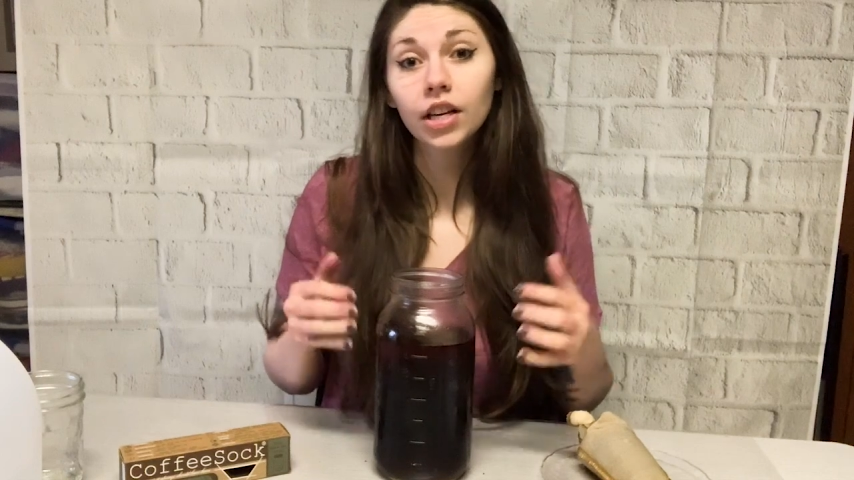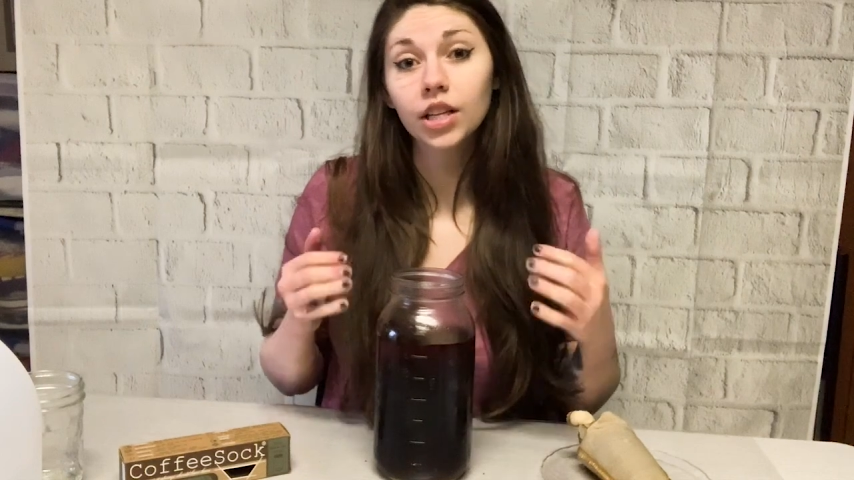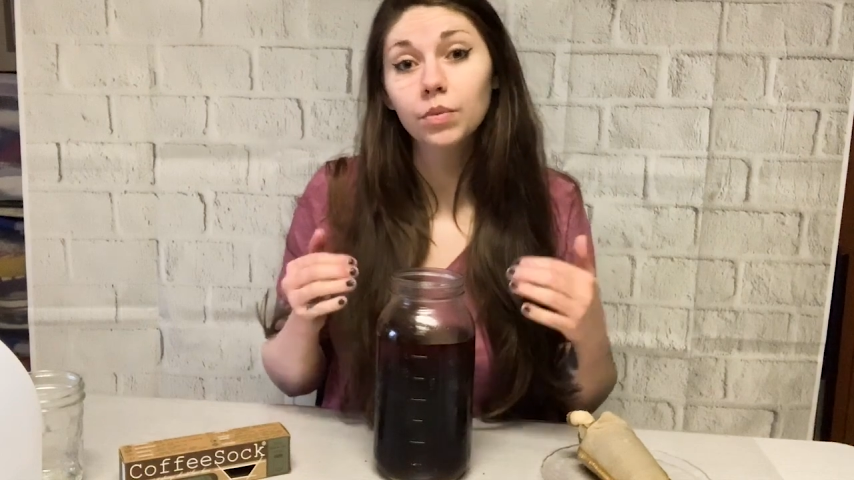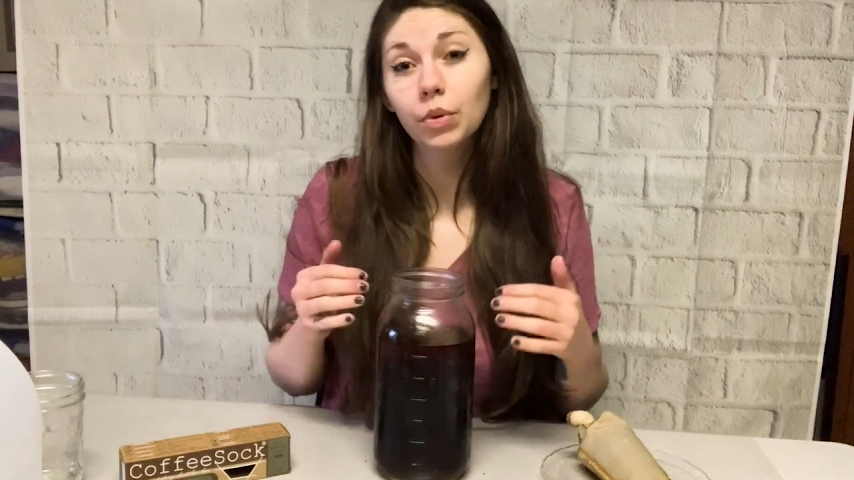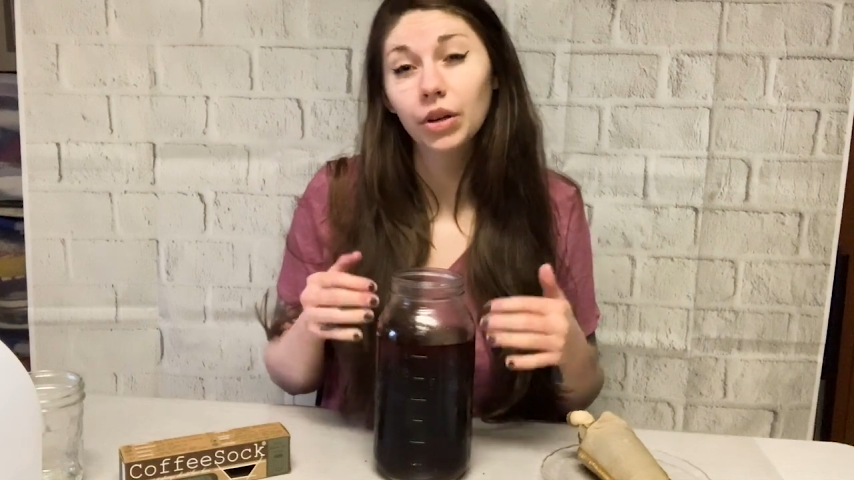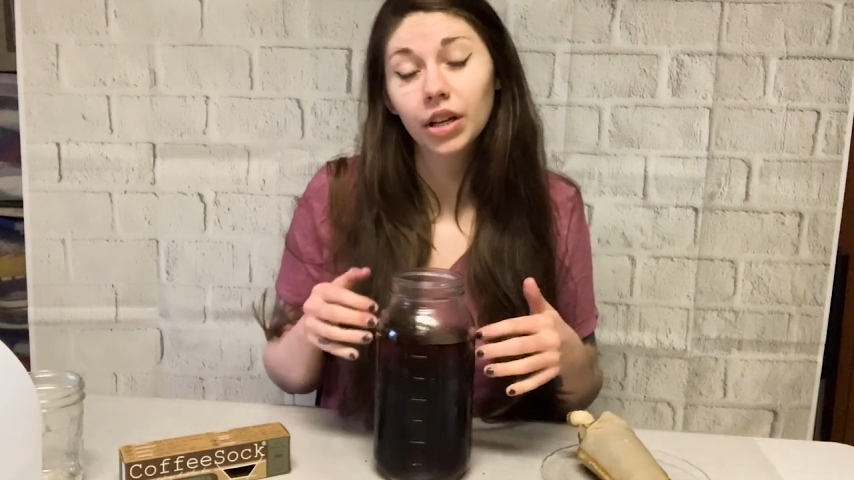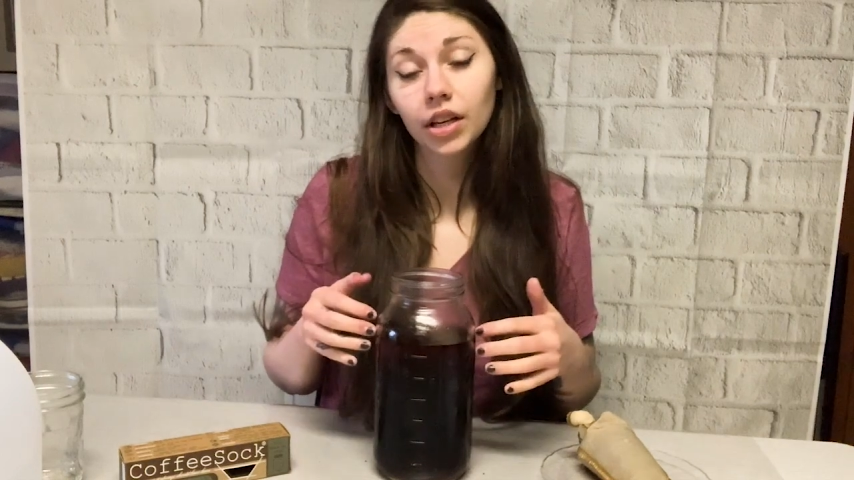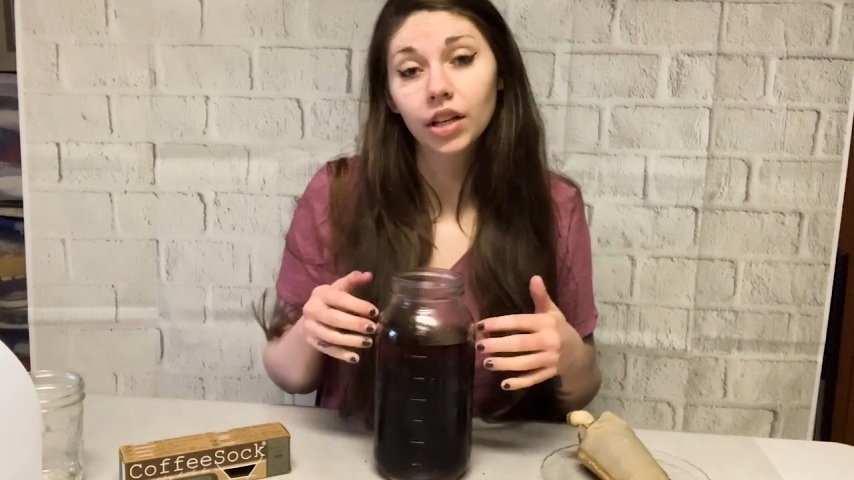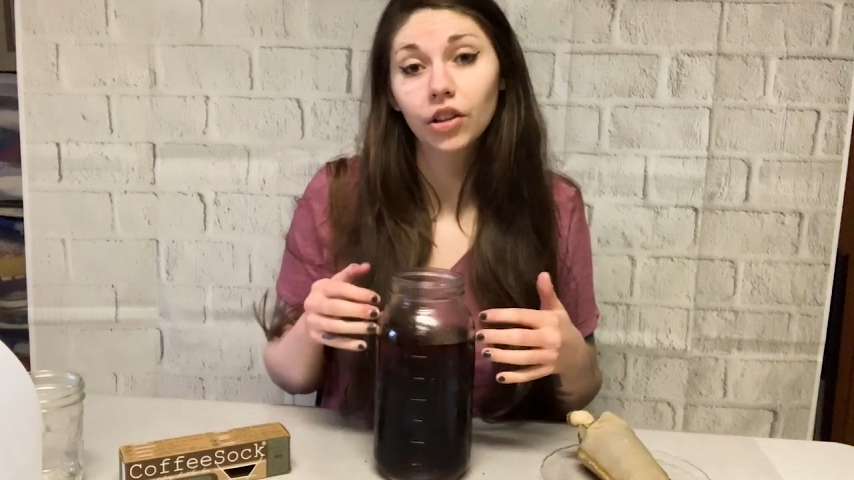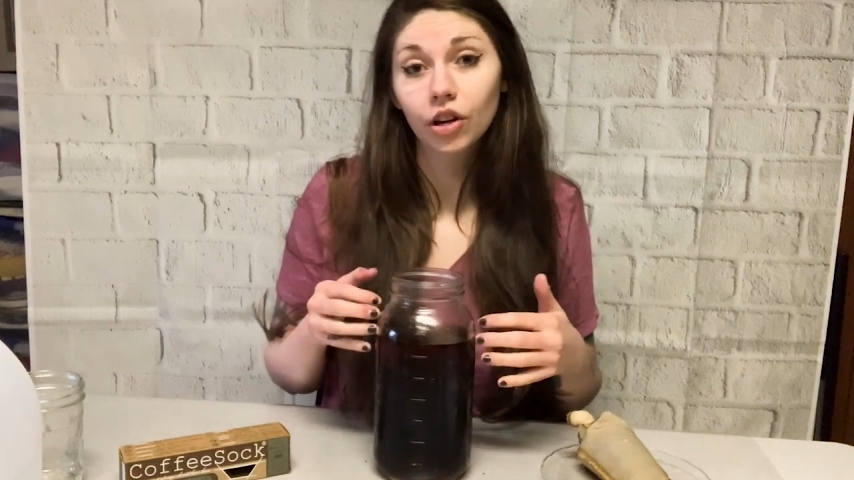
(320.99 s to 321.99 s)
is put
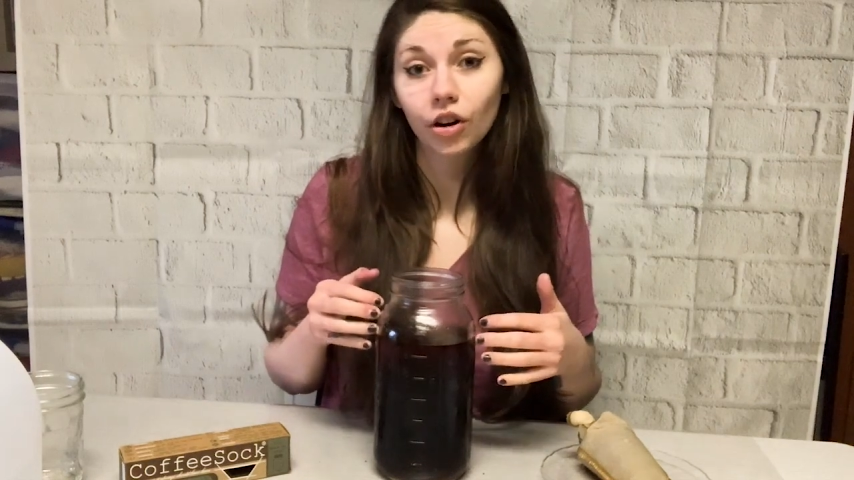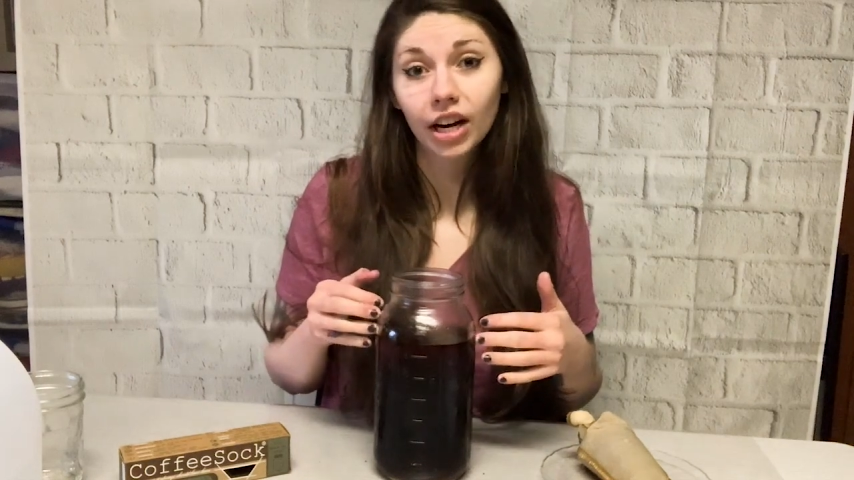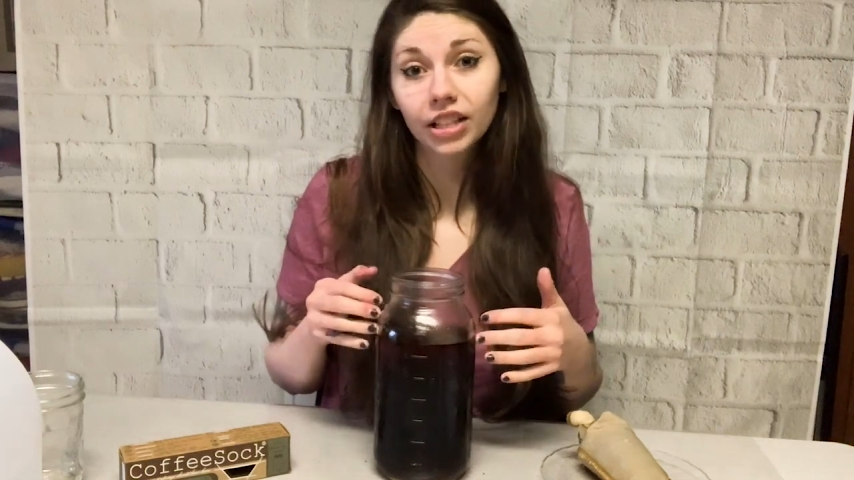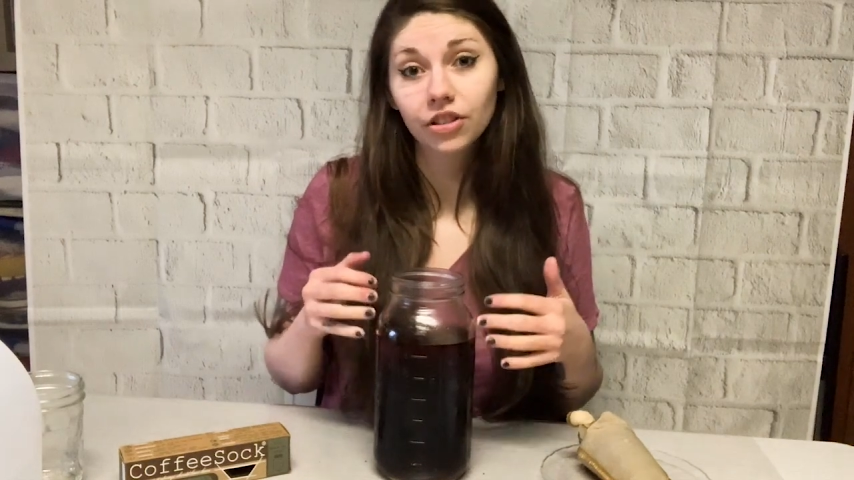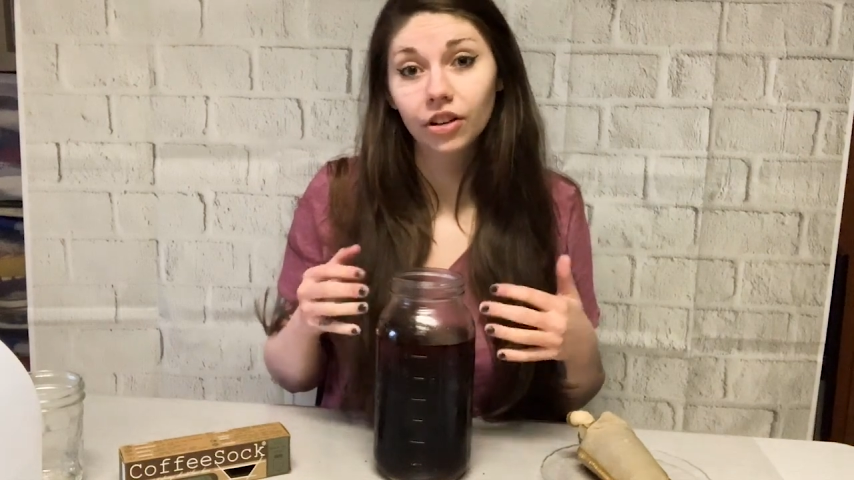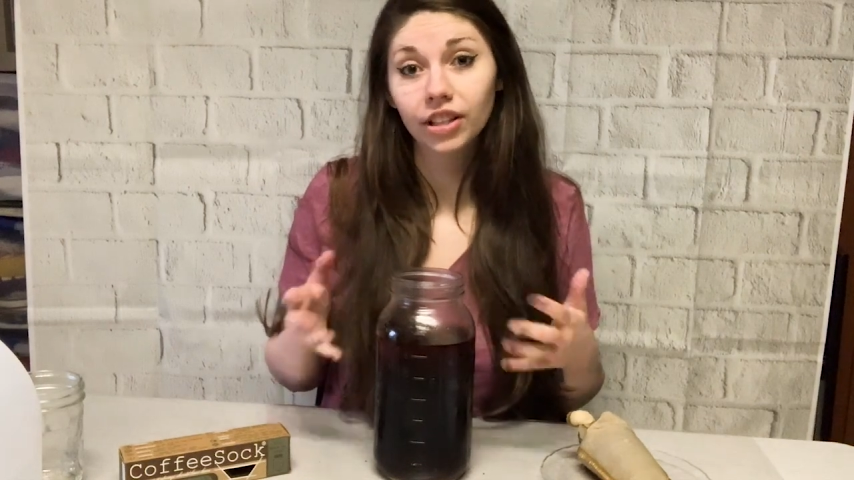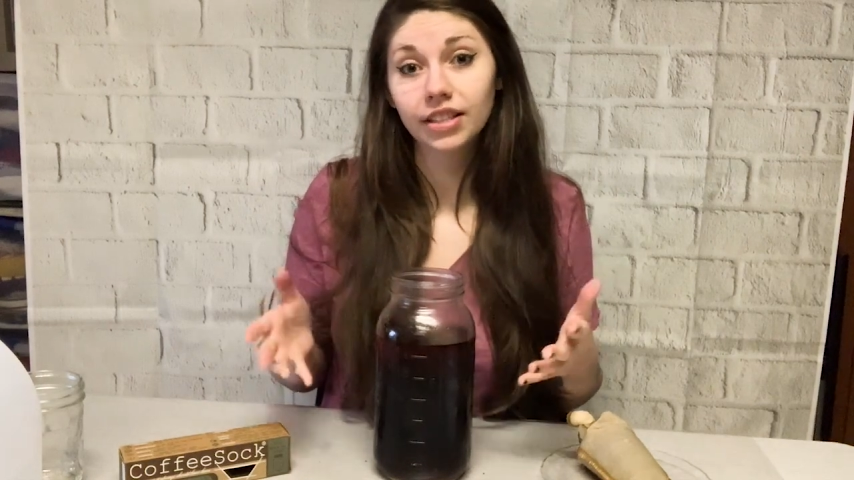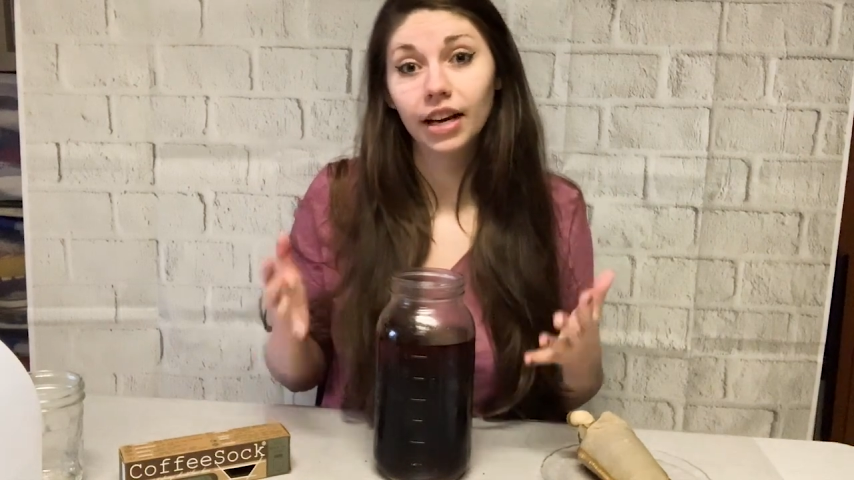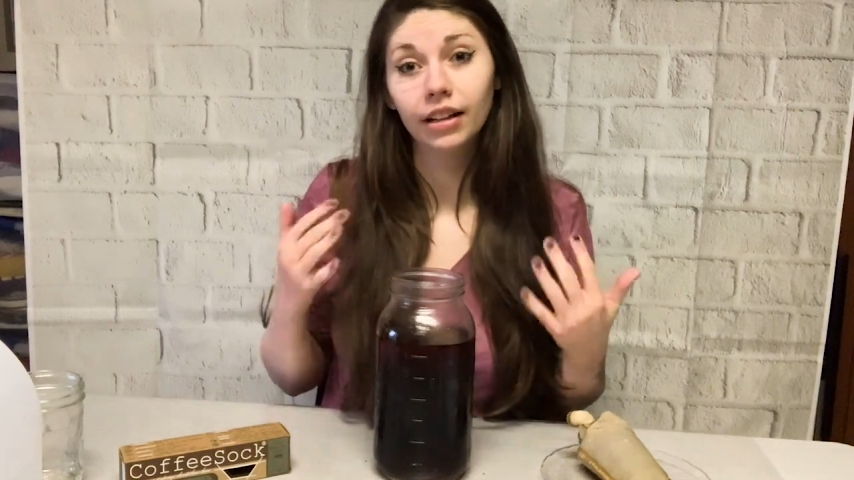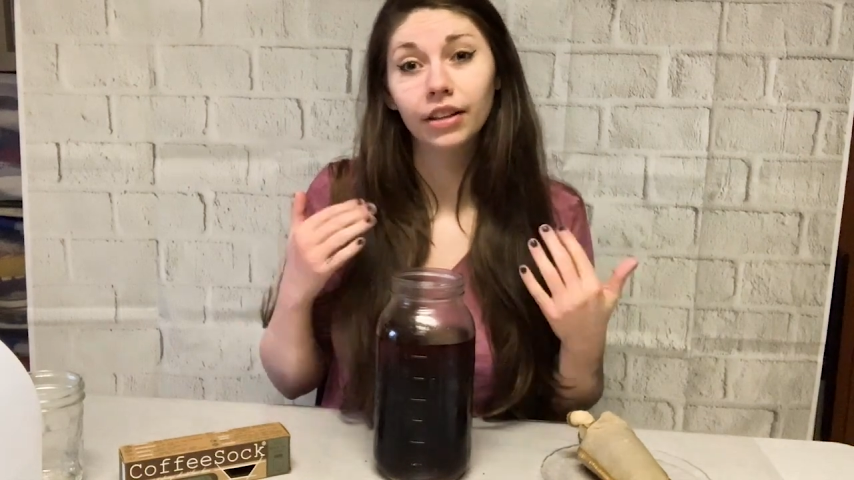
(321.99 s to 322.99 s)
in and the grinds aren't
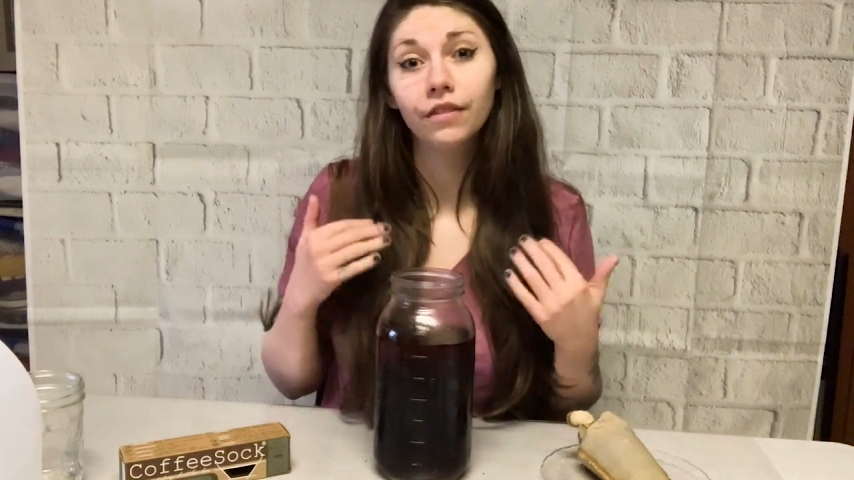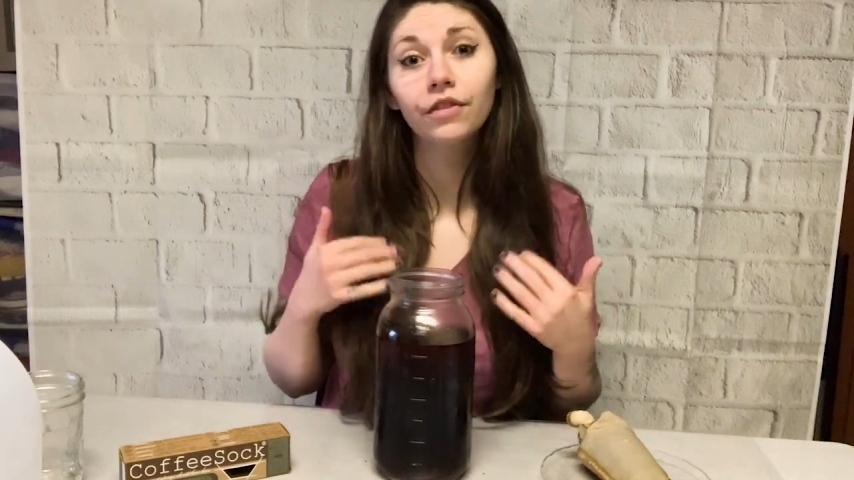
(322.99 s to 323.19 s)
exactly